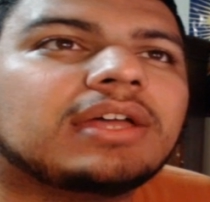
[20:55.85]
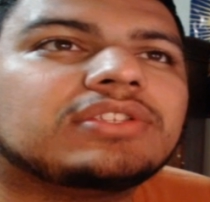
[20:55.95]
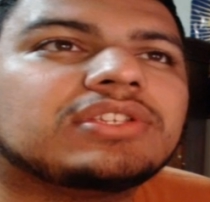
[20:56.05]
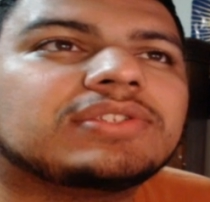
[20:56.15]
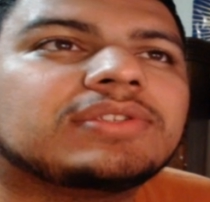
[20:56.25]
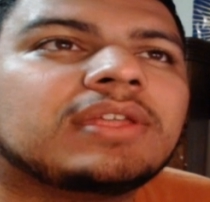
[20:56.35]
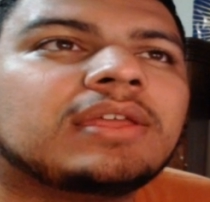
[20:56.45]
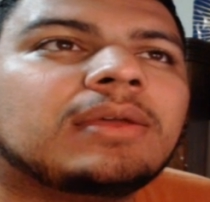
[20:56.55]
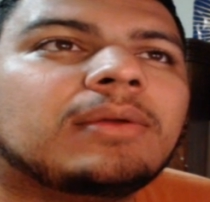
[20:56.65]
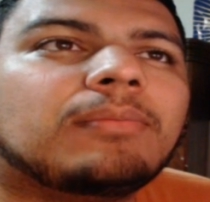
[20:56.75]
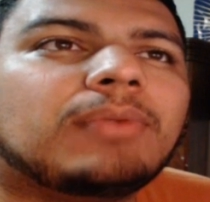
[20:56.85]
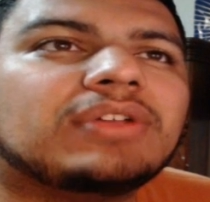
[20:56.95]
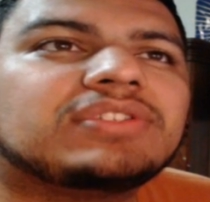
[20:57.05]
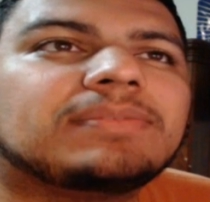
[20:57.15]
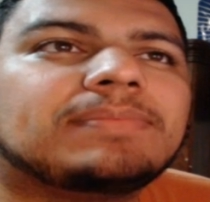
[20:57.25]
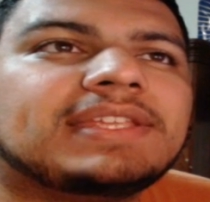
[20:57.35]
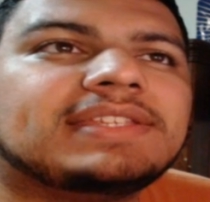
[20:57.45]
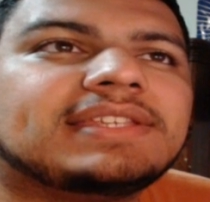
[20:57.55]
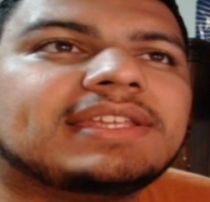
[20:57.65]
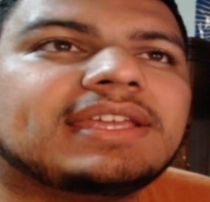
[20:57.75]
Just browse to
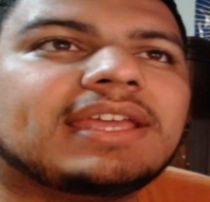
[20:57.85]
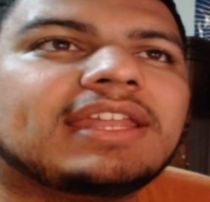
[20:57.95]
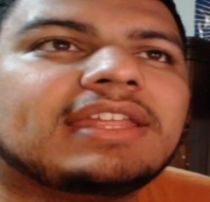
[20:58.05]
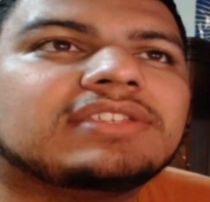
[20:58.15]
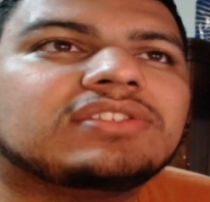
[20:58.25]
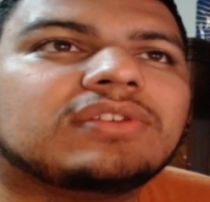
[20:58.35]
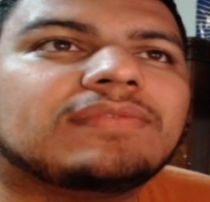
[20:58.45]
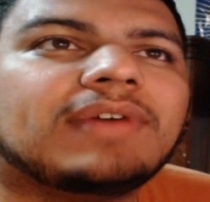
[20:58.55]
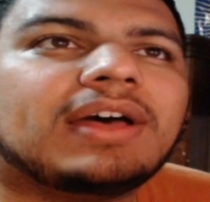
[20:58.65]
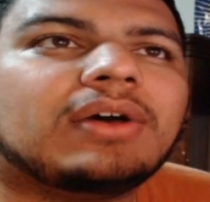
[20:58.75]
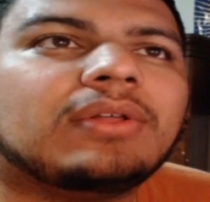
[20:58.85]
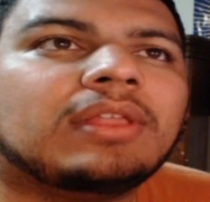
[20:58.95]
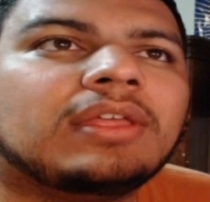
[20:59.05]
PC and insert file